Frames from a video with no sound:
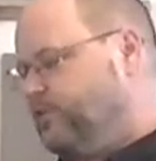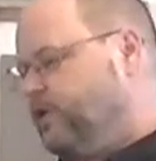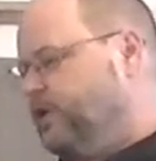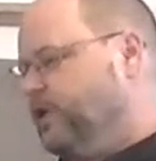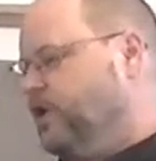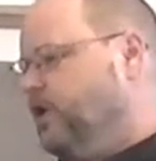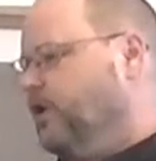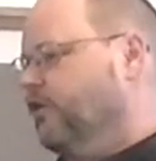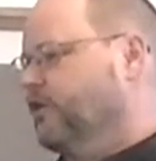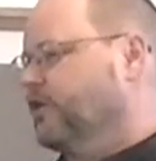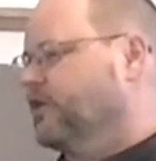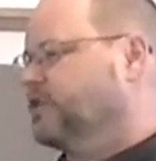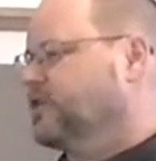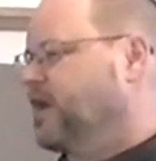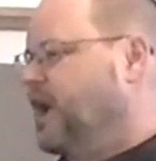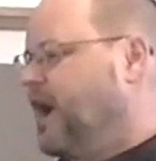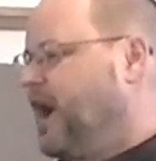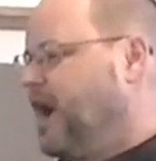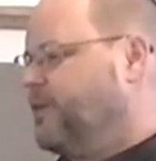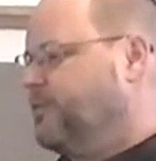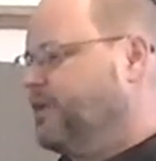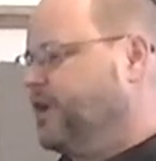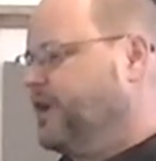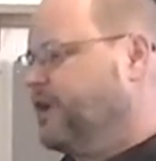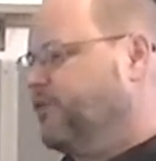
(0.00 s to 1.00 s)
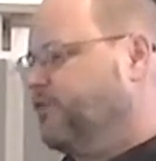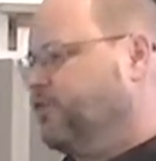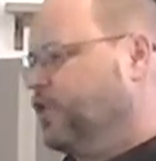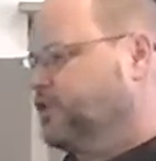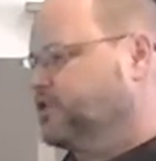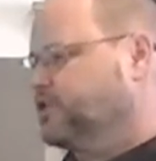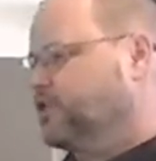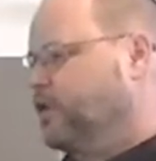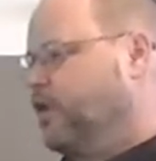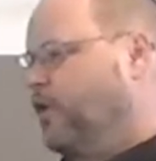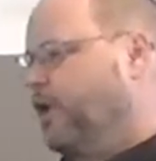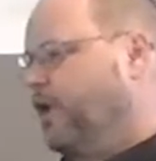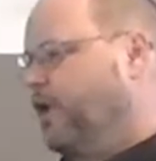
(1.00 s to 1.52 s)
we know the timing of what's
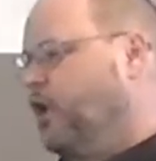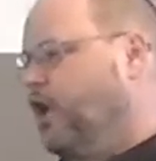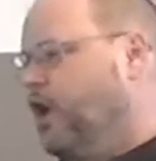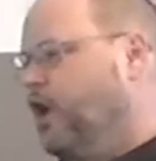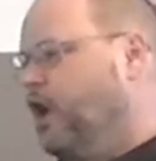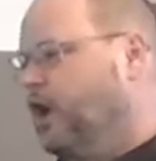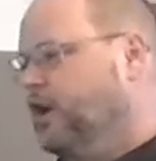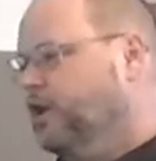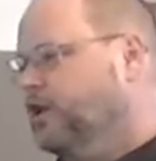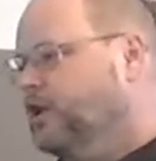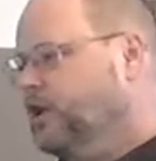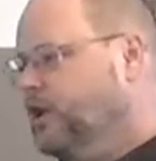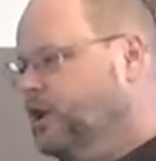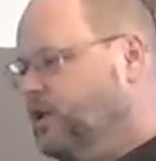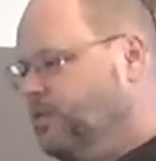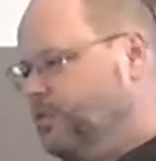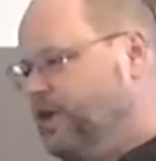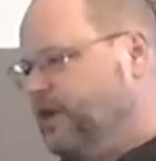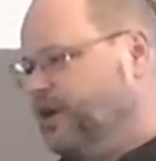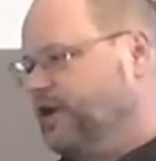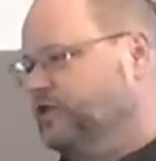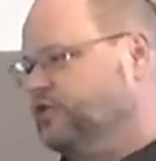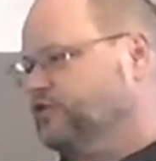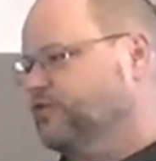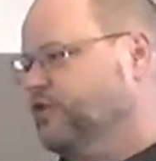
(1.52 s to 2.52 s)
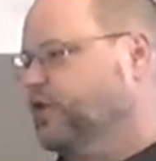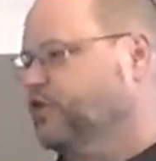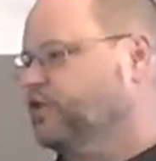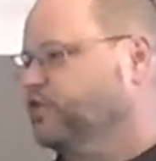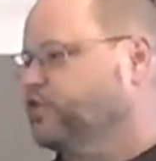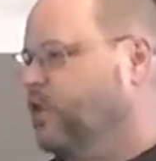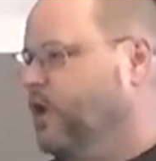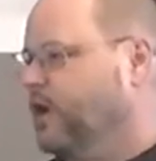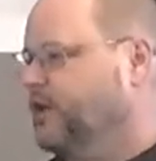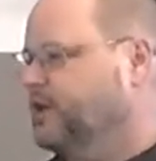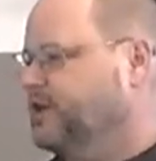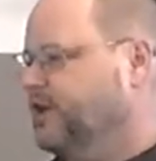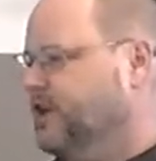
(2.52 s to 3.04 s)
going on because verse
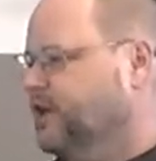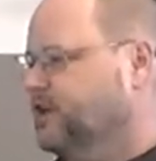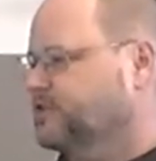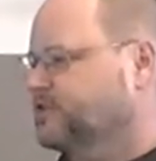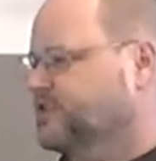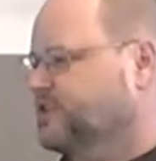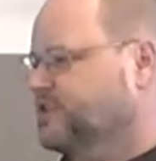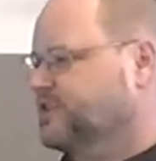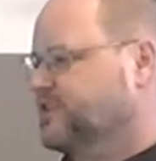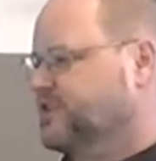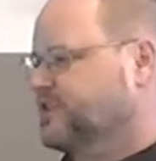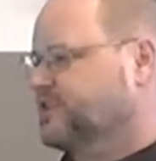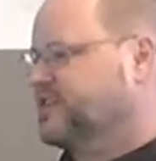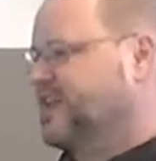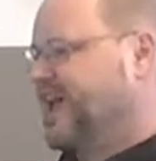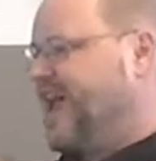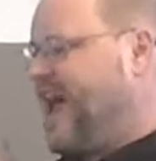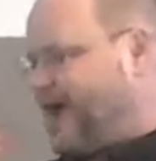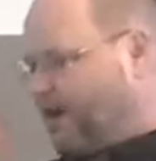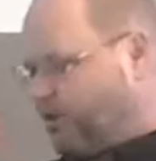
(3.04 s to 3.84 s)
1 tells us it's